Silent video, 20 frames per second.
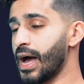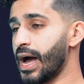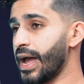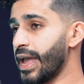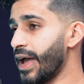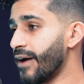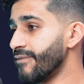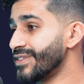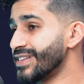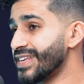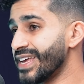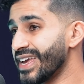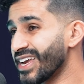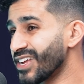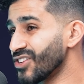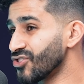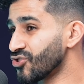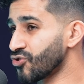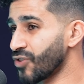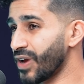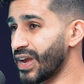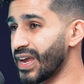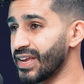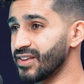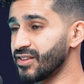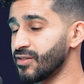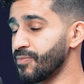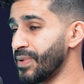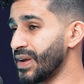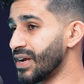I have taken
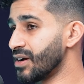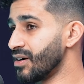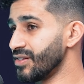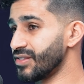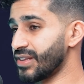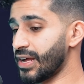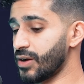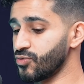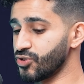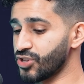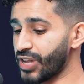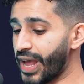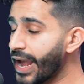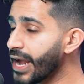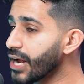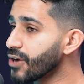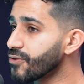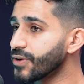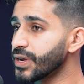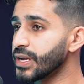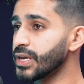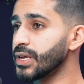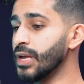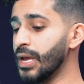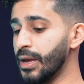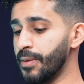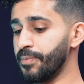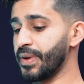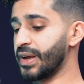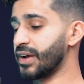trades because I was angry,
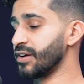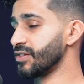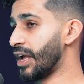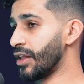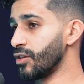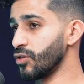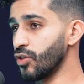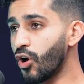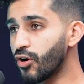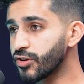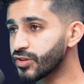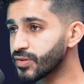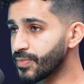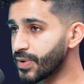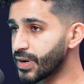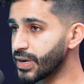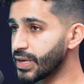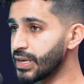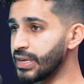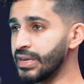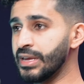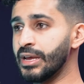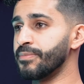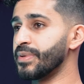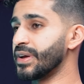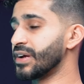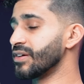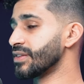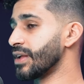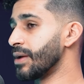because I lost money,
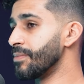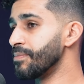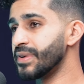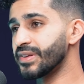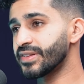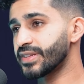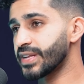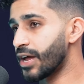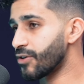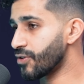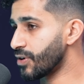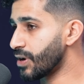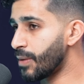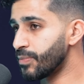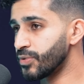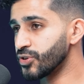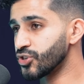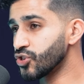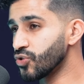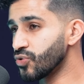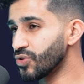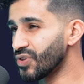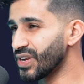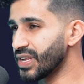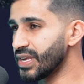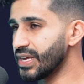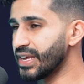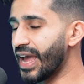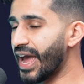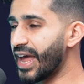because I missed out on
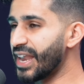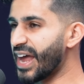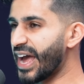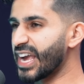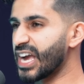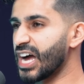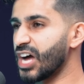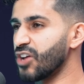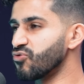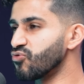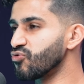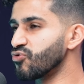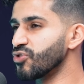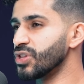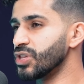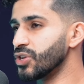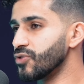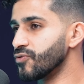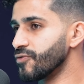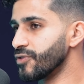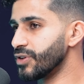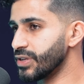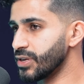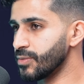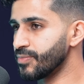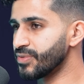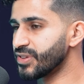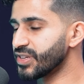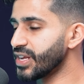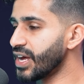opportunity, and I got really, really
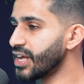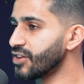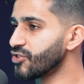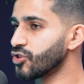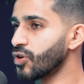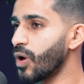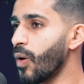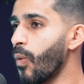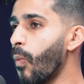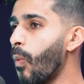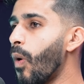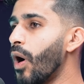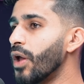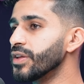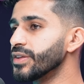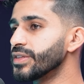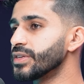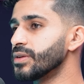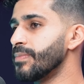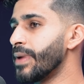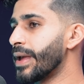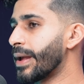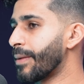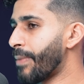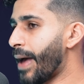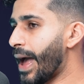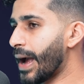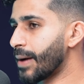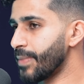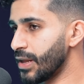upset. So I wanted to make
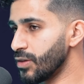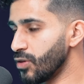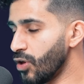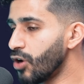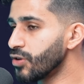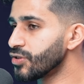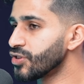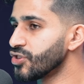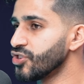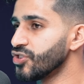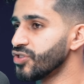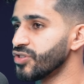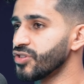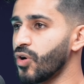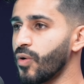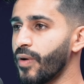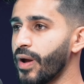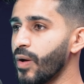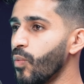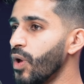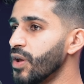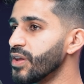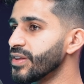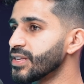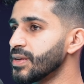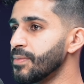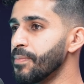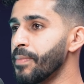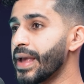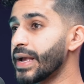back my losses, or I wanted
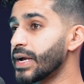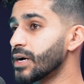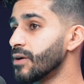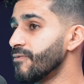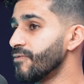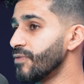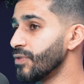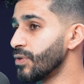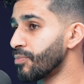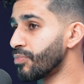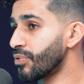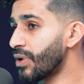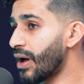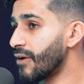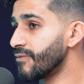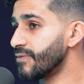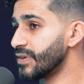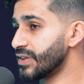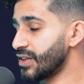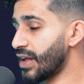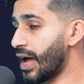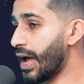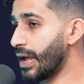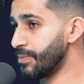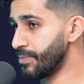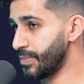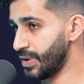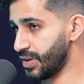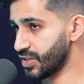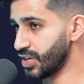to make up for the profits I
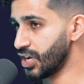missed.